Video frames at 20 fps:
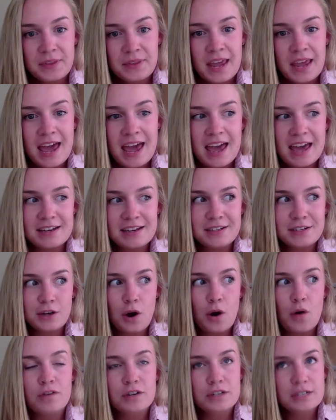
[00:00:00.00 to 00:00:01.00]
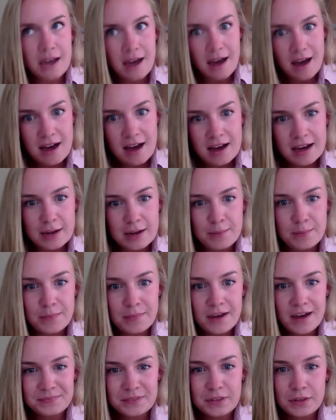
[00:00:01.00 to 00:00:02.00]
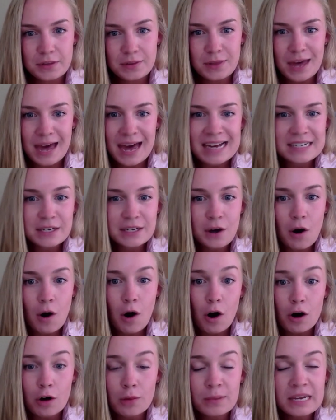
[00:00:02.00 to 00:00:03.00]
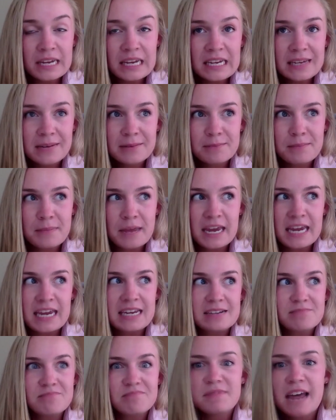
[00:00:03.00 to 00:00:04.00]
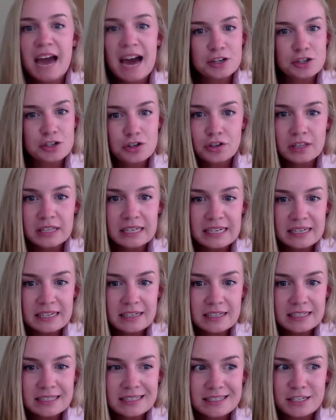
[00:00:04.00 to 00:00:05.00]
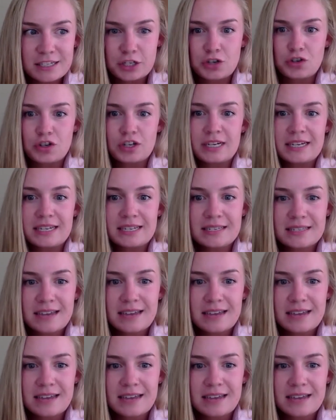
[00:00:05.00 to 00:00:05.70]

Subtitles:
And over time, that army may naturally decrease,